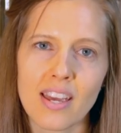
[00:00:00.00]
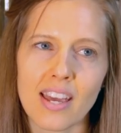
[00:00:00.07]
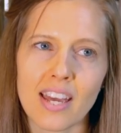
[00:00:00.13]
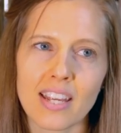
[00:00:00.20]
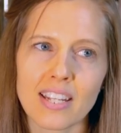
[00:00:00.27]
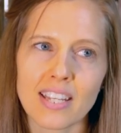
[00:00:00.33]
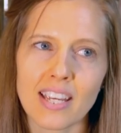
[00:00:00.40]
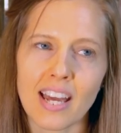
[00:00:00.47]

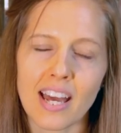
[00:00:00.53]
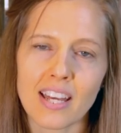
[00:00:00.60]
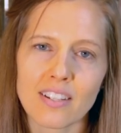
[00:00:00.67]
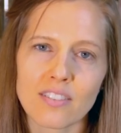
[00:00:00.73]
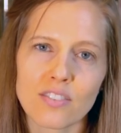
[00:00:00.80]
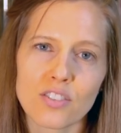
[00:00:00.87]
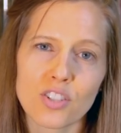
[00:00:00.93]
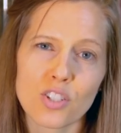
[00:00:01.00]
And he
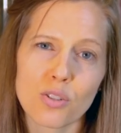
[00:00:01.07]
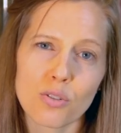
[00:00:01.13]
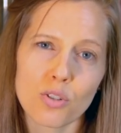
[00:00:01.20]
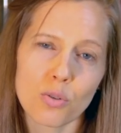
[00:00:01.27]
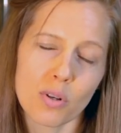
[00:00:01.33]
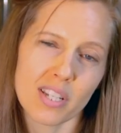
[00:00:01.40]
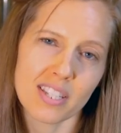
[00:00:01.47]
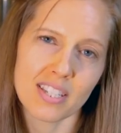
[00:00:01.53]
had two
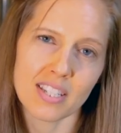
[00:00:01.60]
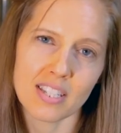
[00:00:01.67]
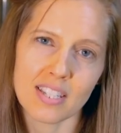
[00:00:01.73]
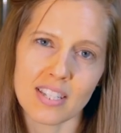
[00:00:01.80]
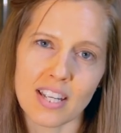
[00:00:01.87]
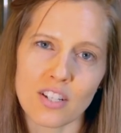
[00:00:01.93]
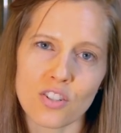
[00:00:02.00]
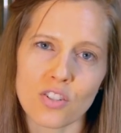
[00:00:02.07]
choices,
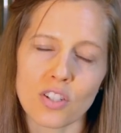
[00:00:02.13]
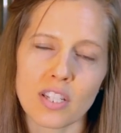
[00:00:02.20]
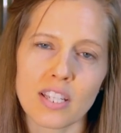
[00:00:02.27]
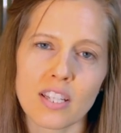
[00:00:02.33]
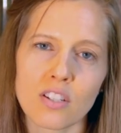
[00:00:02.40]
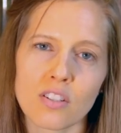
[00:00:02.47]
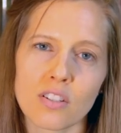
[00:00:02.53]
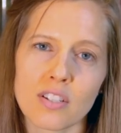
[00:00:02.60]
essentially.
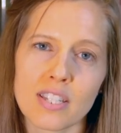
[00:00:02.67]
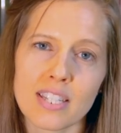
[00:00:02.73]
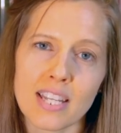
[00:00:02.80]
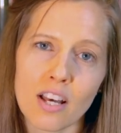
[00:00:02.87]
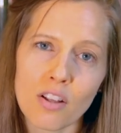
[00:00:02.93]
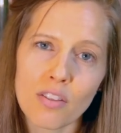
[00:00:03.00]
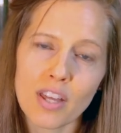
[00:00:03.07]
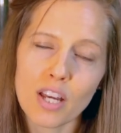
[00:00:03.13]
He could
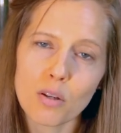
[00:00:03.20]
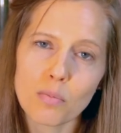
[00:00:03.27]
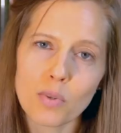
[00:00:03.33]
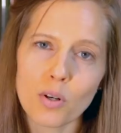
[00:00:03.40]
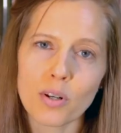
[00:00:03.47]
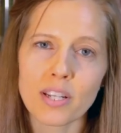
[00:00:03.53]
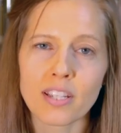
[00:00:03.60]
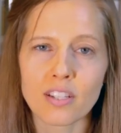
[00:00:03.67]
sell
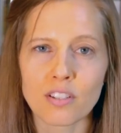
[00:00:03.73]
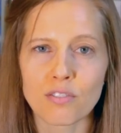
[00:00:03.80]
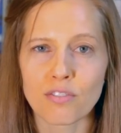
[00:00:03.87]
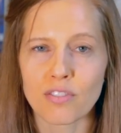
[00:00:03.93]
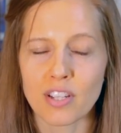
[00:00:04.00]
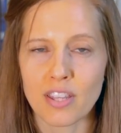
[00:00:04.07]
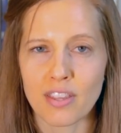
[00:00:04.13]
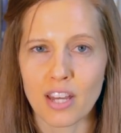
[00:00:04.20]
them or he could
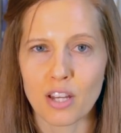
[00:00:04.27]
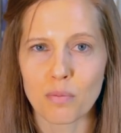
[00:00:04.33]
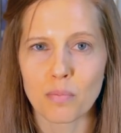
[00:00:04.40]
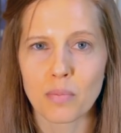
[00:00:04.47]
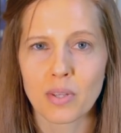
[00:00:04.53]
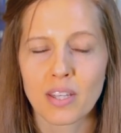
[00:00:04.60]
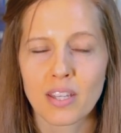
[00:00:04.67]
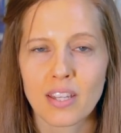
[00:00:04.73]
free
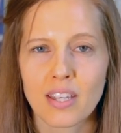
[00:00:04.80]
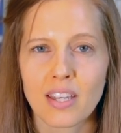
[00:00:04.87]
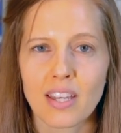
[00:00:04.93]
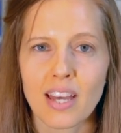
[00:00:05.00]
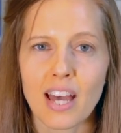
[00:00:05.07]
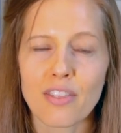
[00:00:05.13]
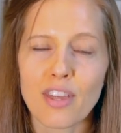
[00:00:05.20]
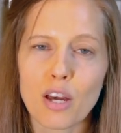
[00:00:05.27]
them.
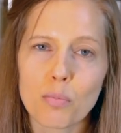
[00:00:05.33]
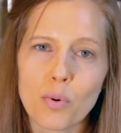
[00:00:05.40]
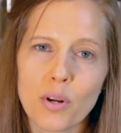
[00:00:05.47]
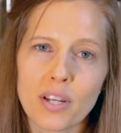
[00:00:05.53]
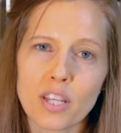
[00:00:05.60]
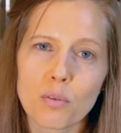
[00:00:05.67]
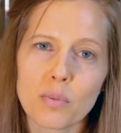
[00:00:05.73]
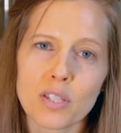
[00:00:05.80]
At that
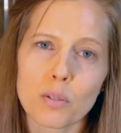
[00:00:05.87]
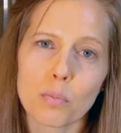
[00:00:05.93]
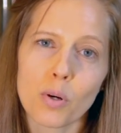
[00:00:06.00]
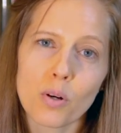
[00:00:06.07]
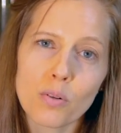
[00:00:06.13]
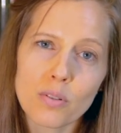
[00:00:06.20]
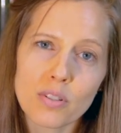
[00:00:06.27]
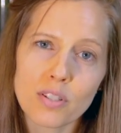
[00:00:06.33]
point, he was
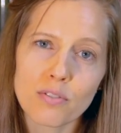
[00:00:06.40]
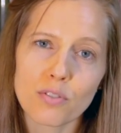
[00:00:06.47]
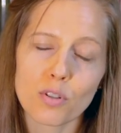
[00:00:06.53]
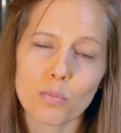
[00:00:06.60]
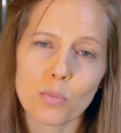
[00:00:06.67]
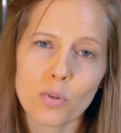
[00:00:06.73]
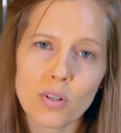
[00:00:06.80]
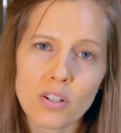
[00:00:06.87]
opposed
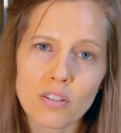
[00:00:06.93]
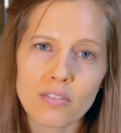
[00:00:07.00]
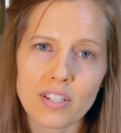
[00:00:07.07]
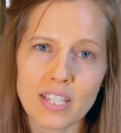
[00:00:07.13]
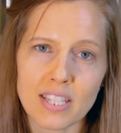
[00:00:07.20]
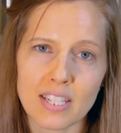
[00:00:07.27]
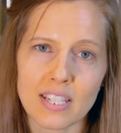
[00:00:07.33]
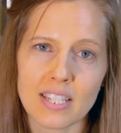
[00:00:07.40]
for moral
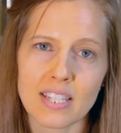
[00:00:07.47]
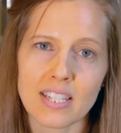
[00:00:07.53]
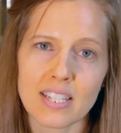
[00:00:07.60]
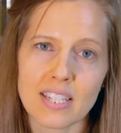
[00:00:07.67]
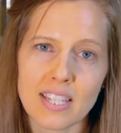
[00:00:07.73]
reasons to